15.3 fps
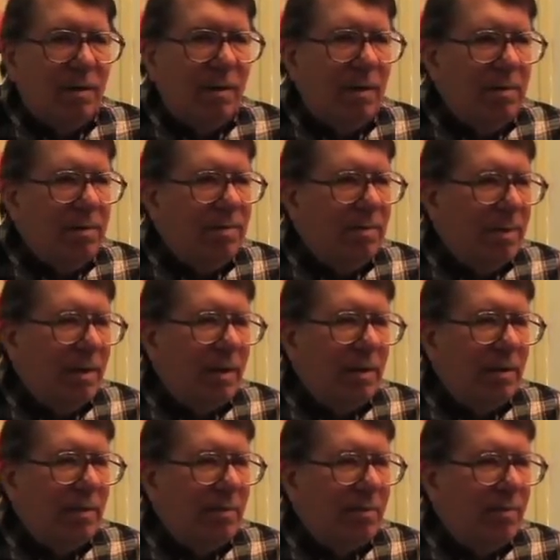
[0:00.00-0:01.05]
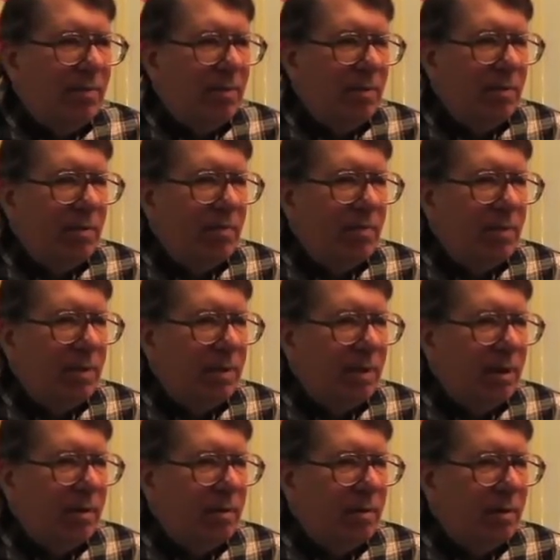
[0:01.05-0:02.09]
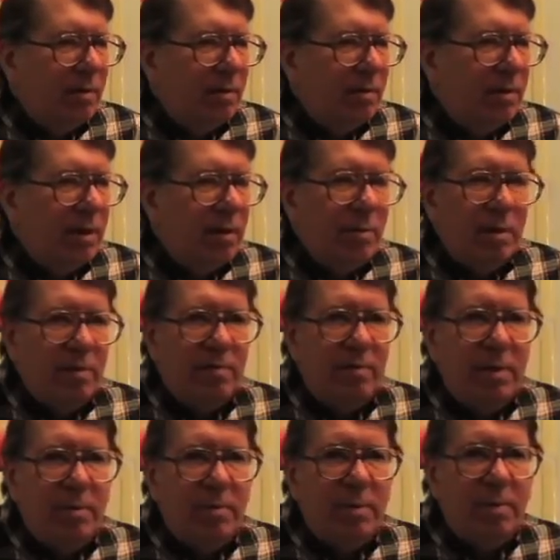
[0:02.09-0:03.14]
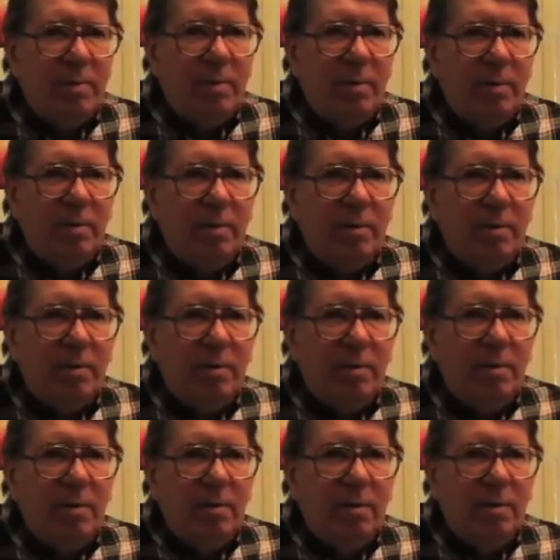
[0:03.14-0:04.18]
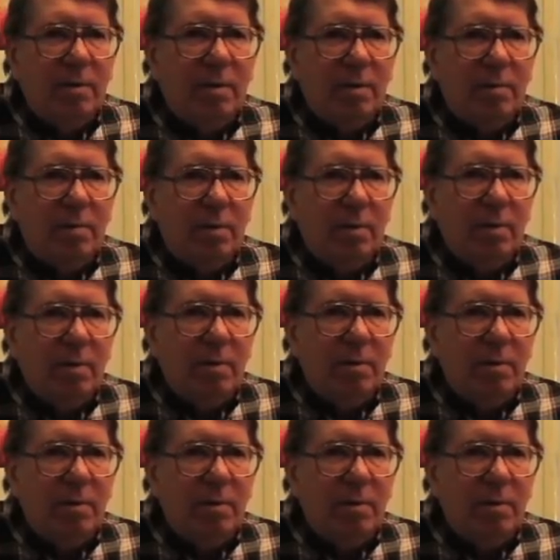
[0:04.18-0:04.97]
I was reading a review of that Time, Love, Memory book. You know that book?